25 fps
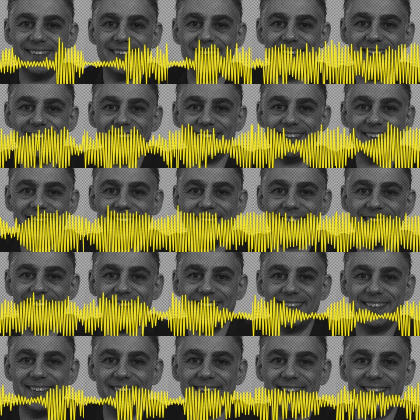So not
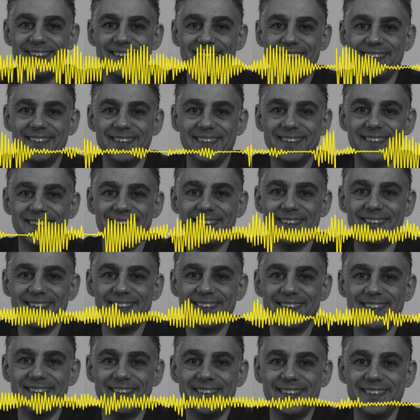a strong vote for
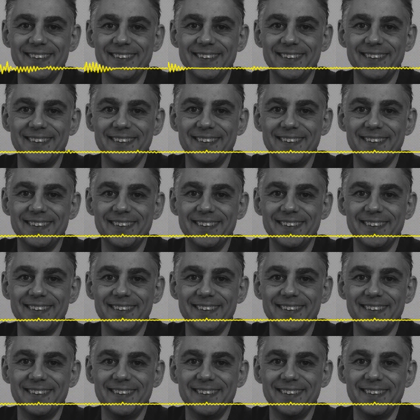passion fruit.